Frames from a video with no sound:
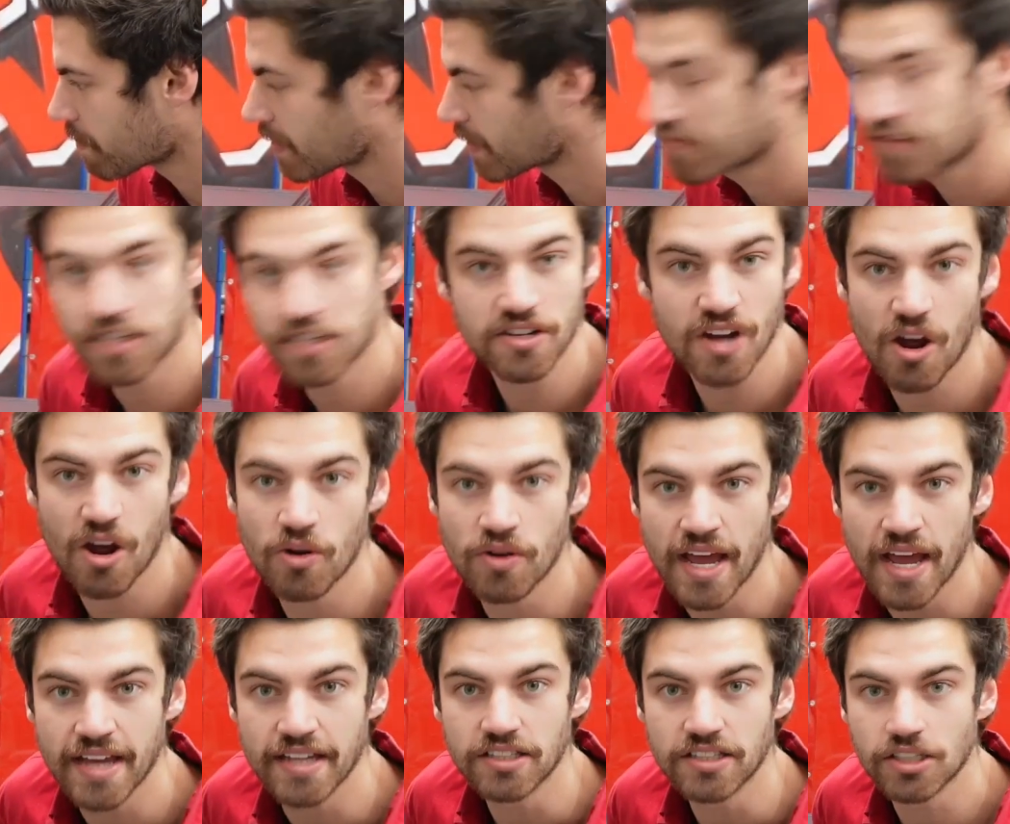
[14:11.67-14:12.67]
There's no
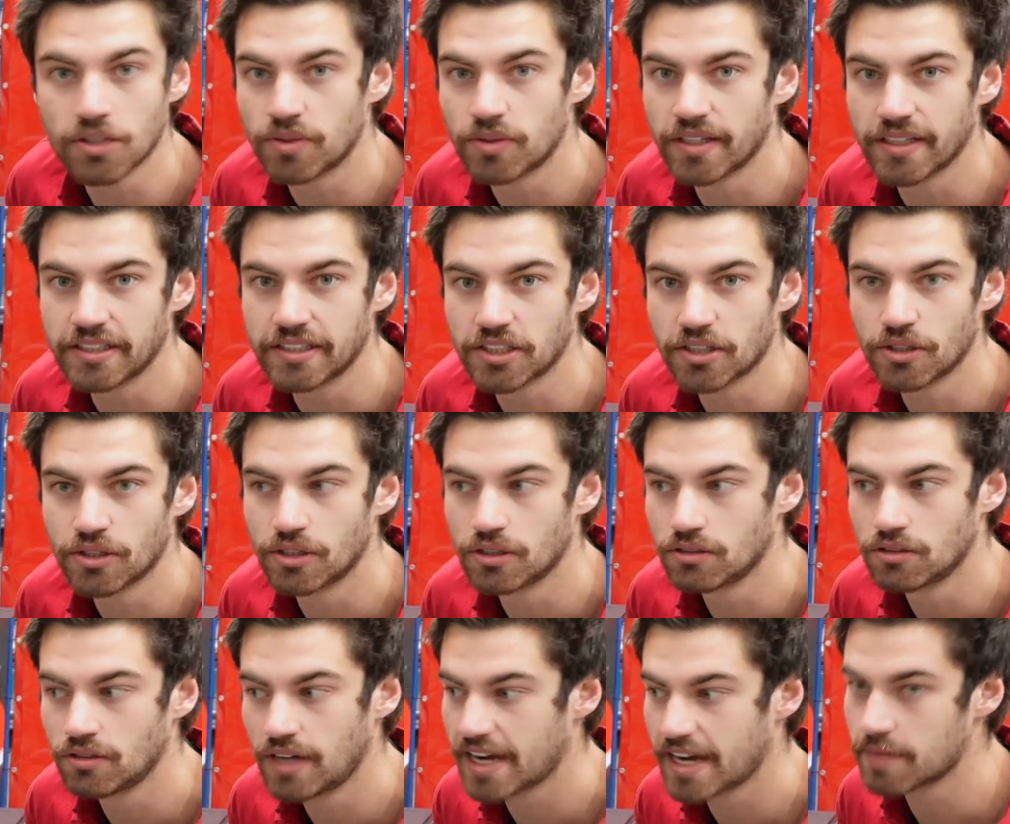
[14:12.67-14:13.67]
need to really
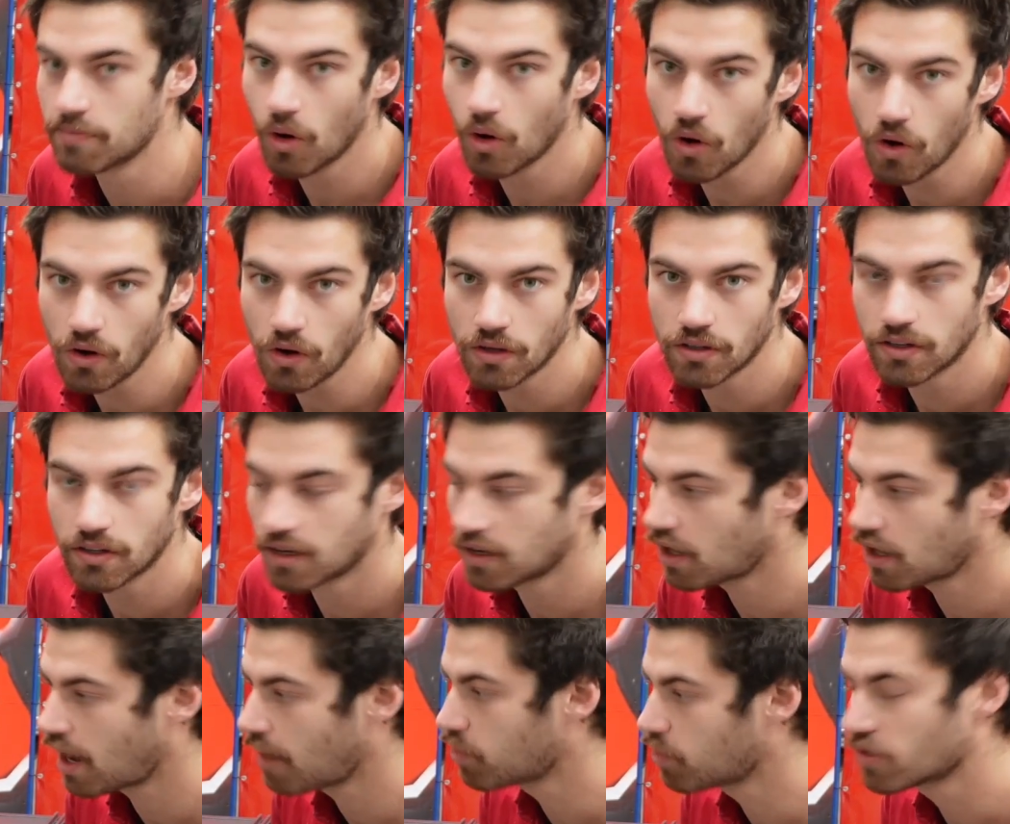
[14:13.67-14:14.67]
do any more.
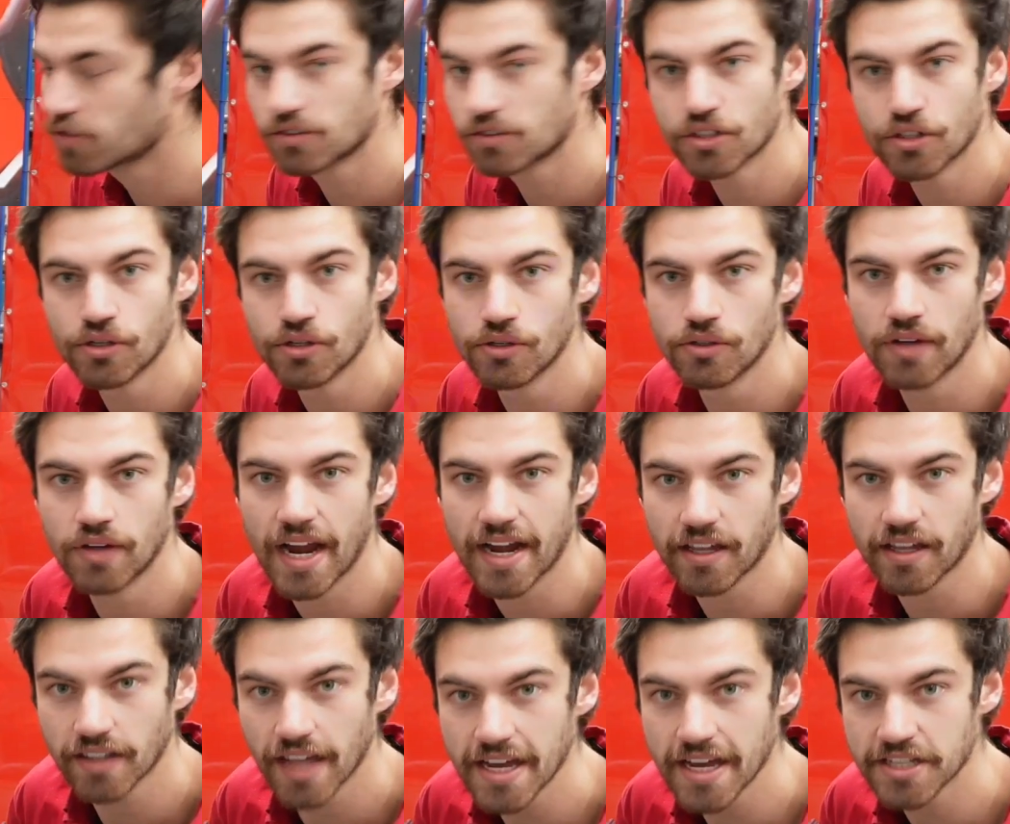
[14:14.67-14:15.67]
I wouldn't do any
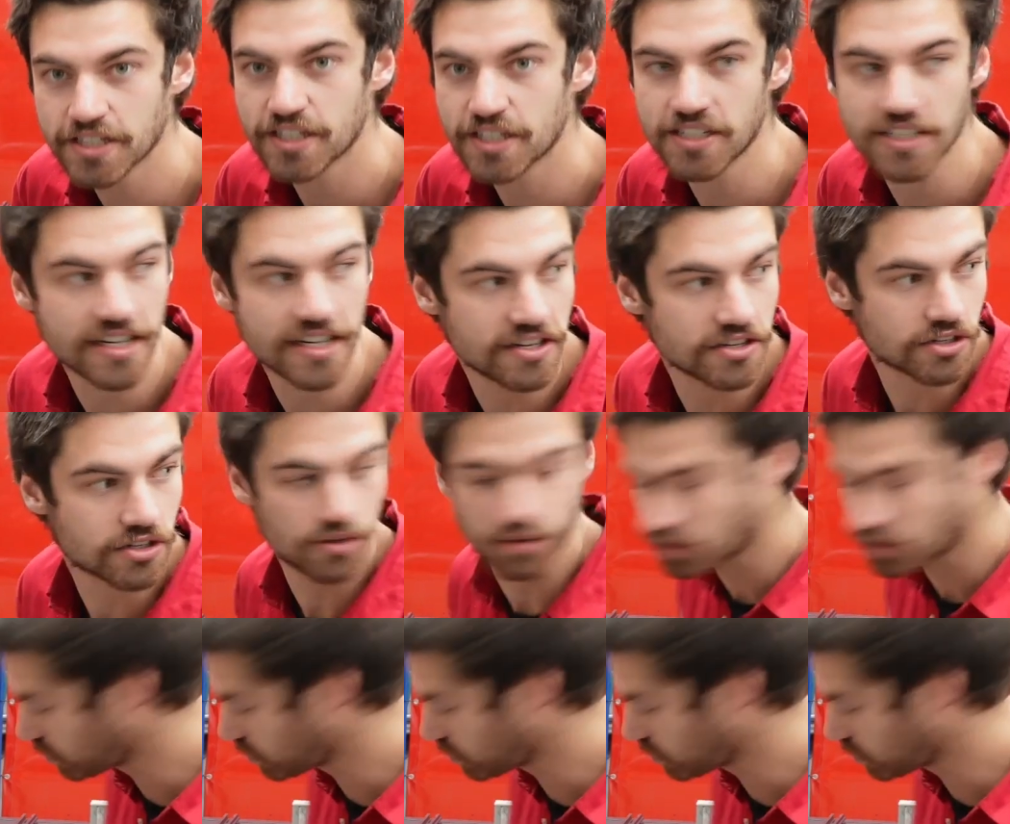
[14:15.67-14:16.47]
less because it is good